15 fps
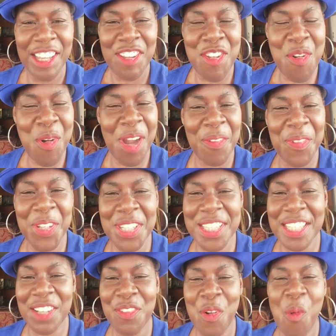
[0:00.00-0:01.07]
You have
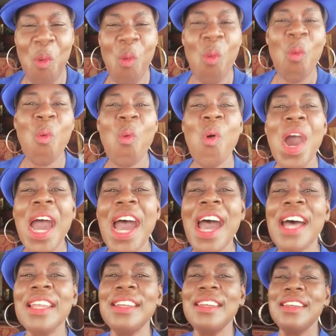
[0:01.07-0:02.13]
yourself a
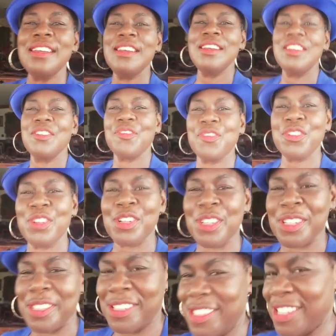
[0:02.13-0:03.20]

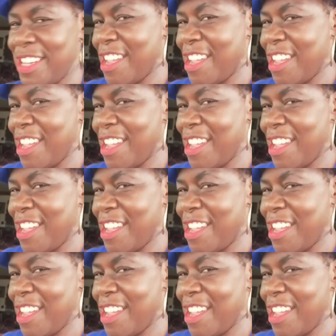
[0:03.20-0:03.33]
wonderful,